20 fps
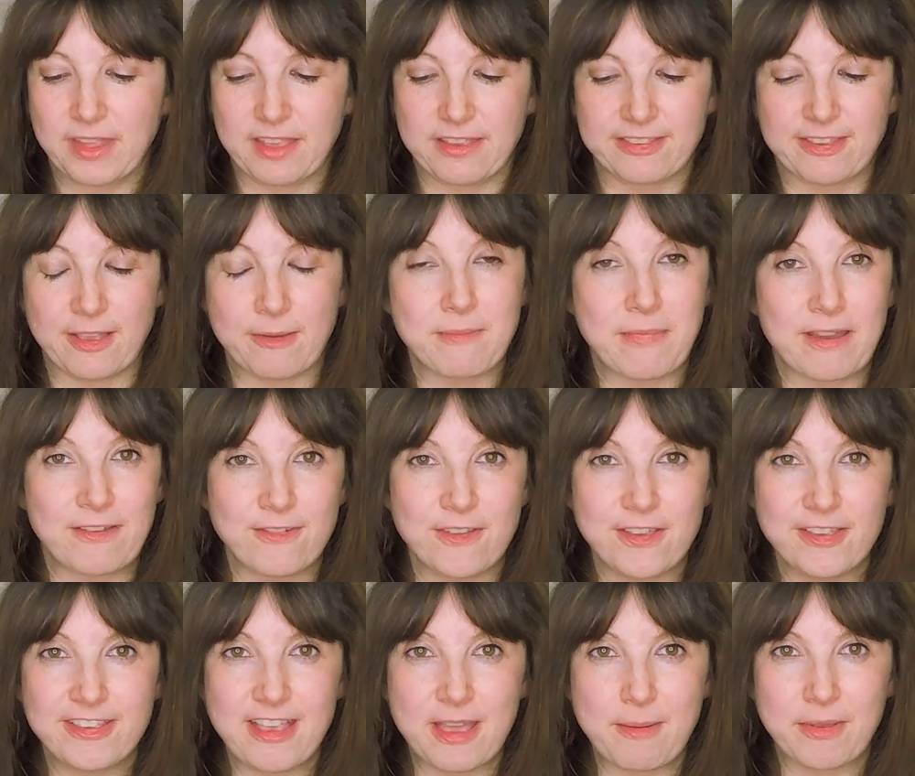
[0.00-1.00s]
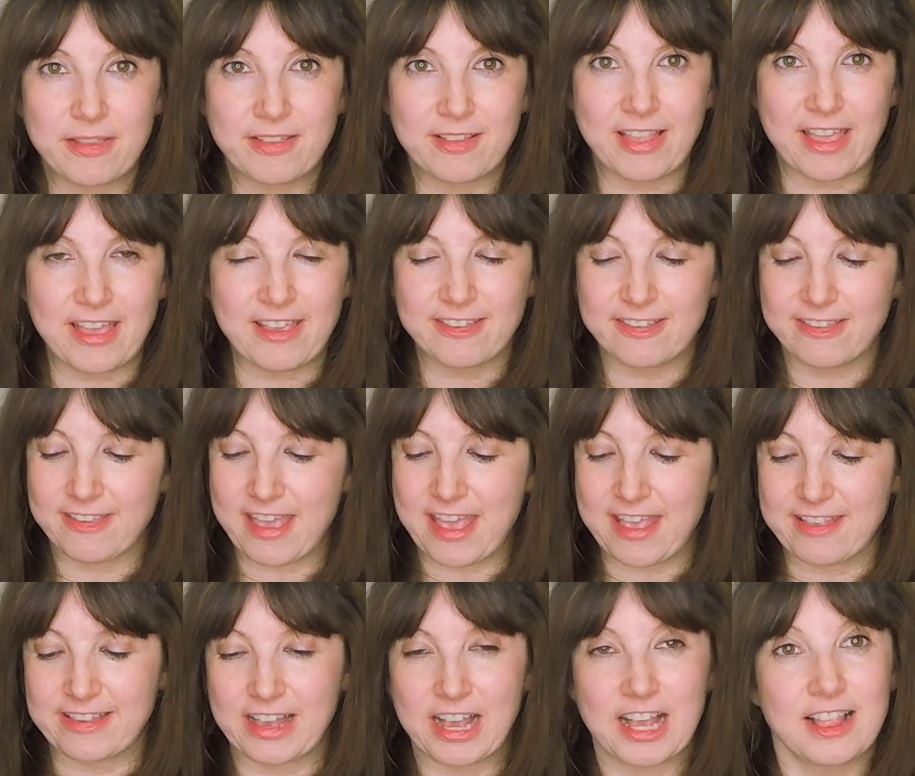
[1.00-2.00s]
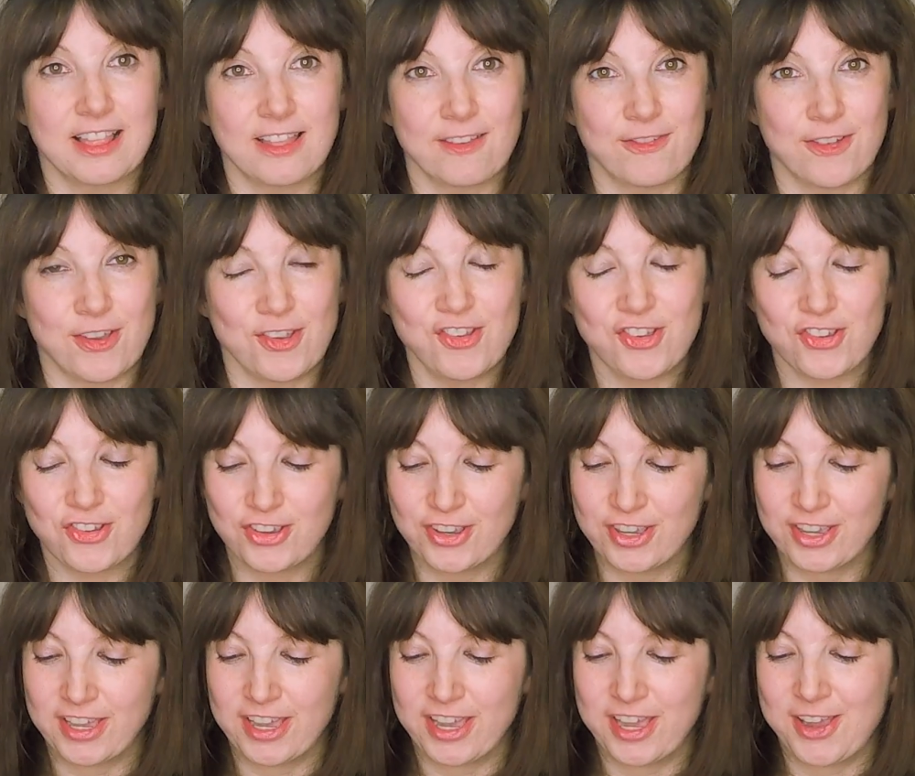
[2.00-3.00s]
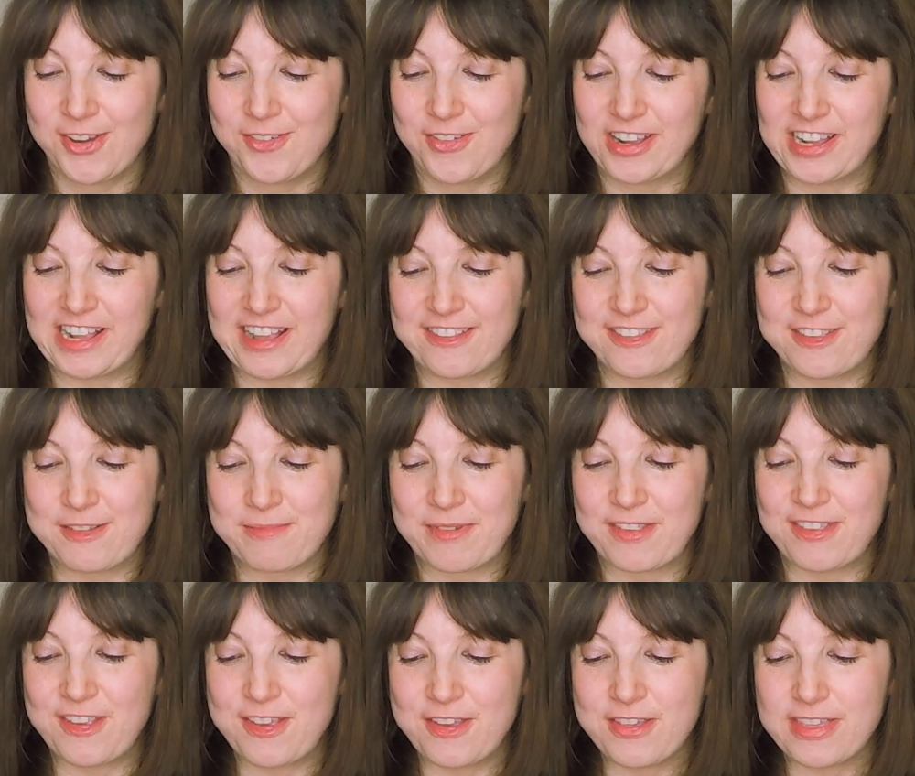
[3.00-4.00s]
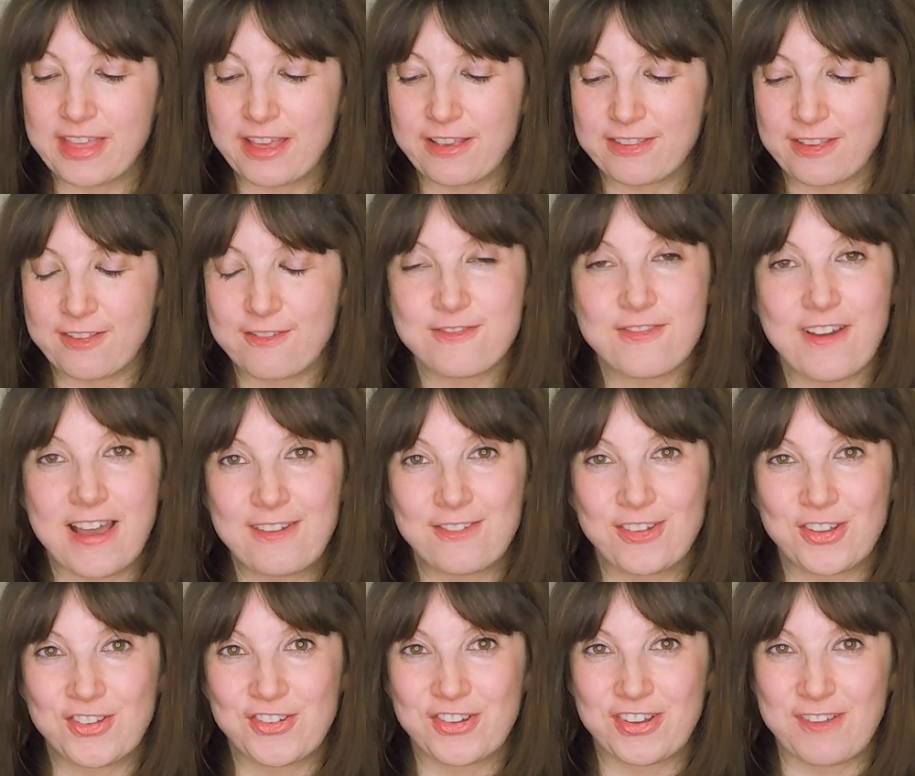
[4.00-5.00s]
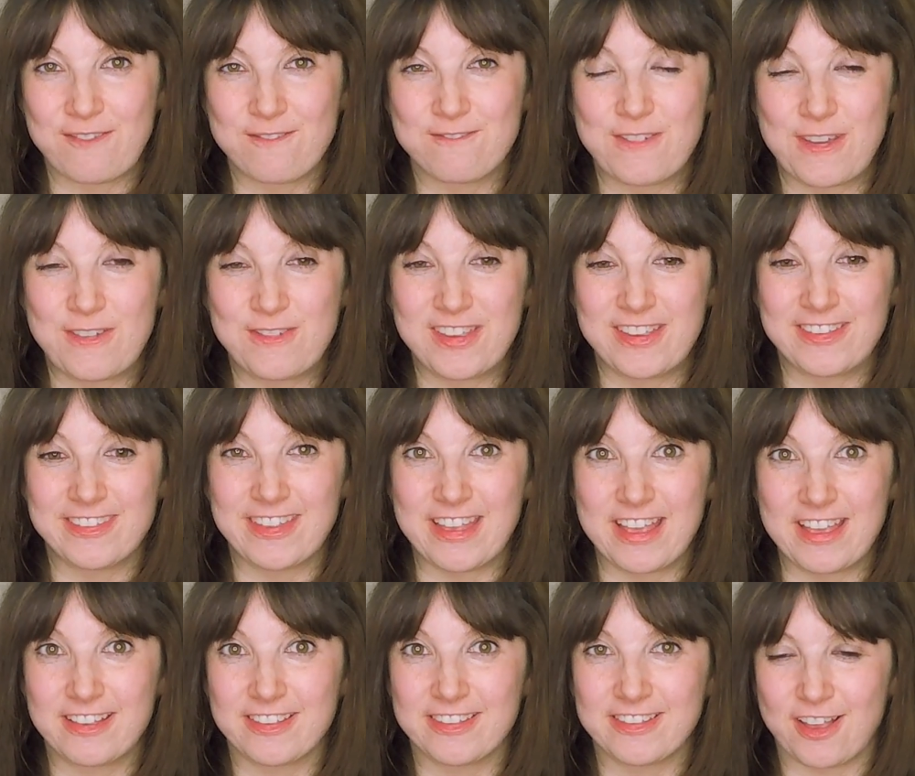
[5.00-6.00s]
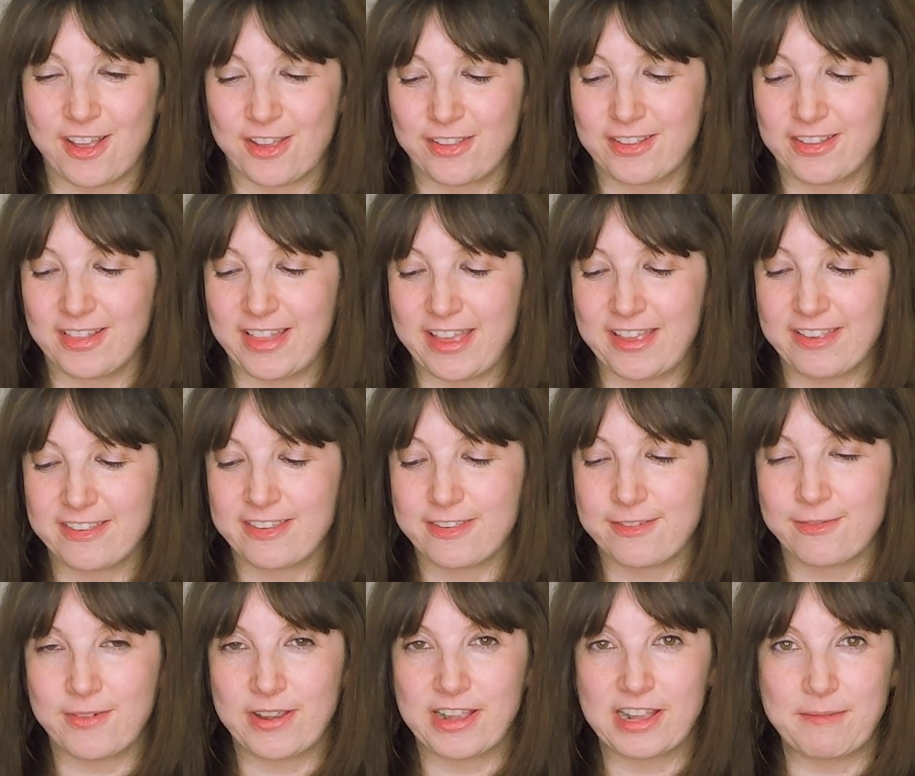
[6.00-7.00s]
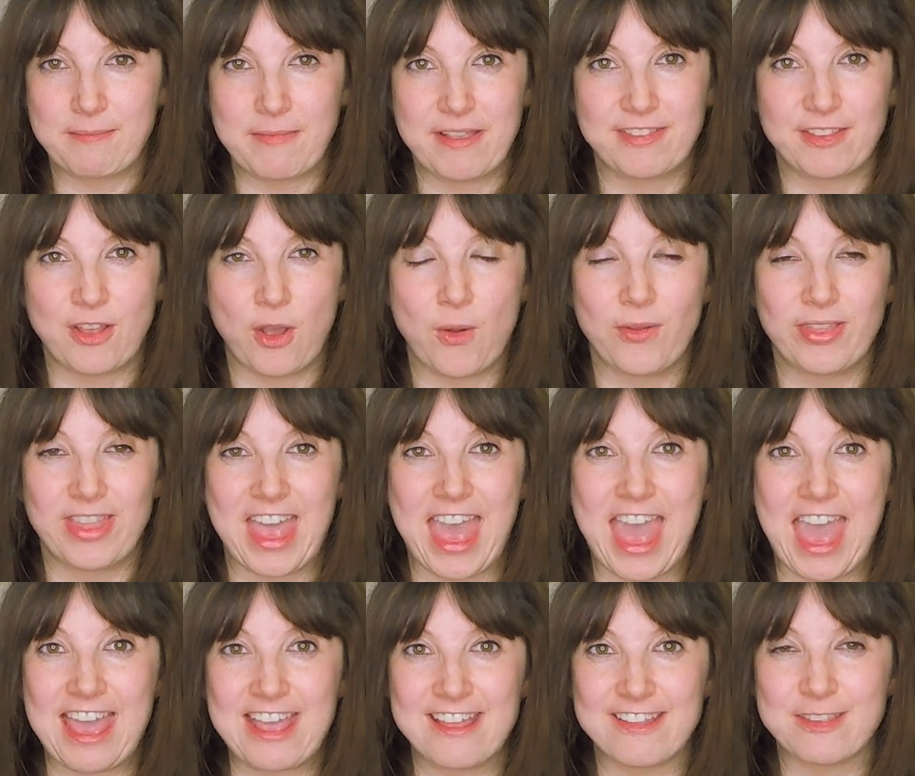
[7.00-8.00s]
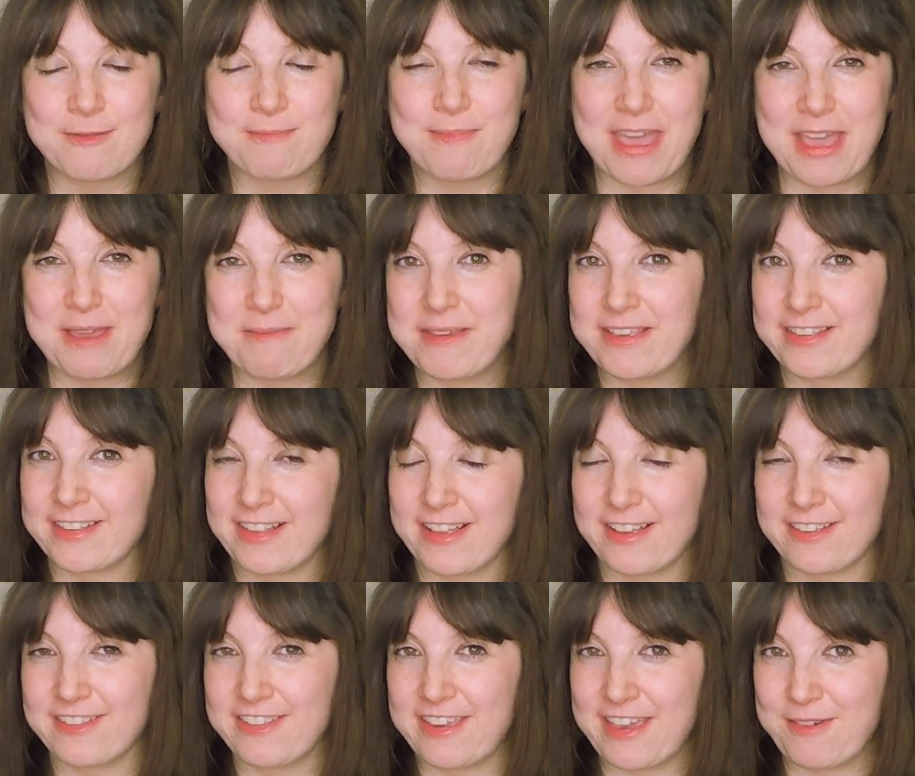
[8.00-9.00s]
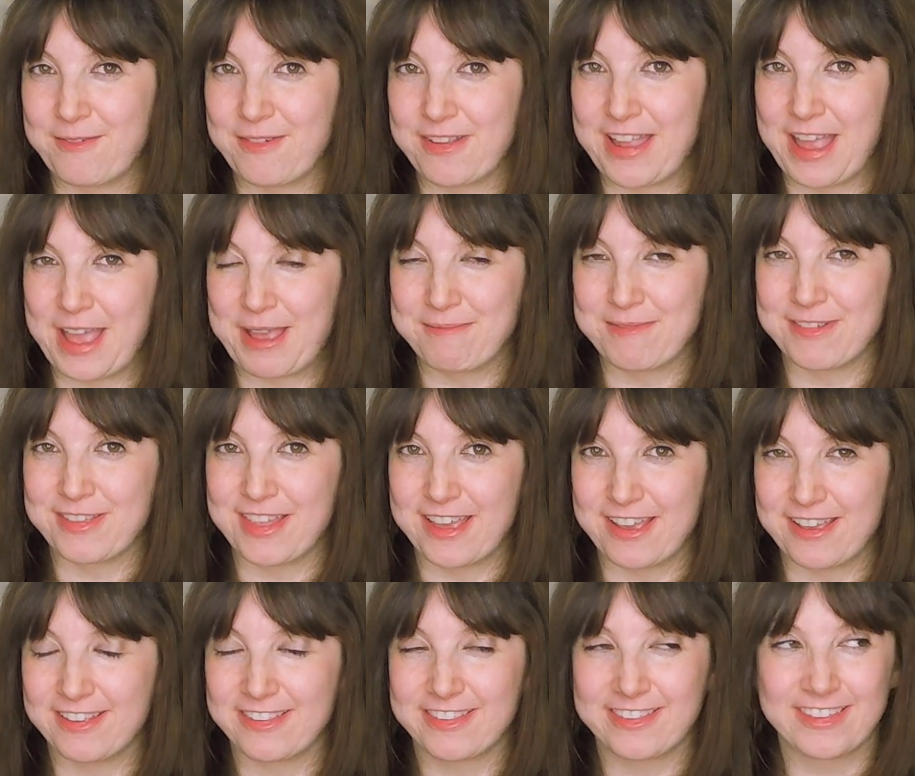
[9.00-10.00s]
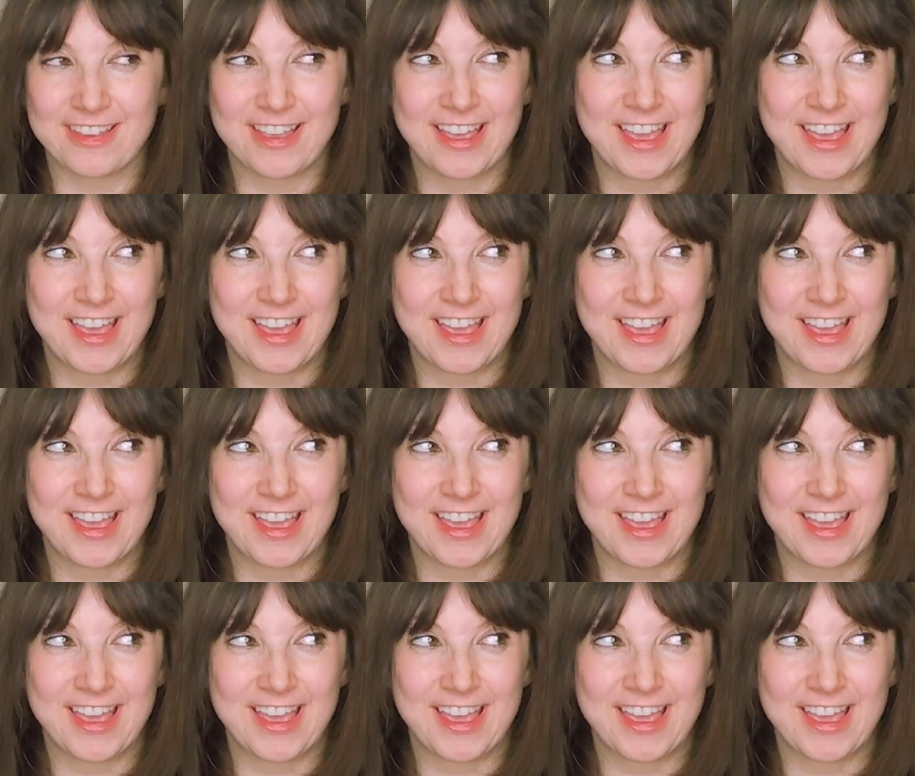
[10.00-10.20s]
So my first name on the list is Clifford, which is number 2,556 on the list, which means that only 8 babies last year were named this.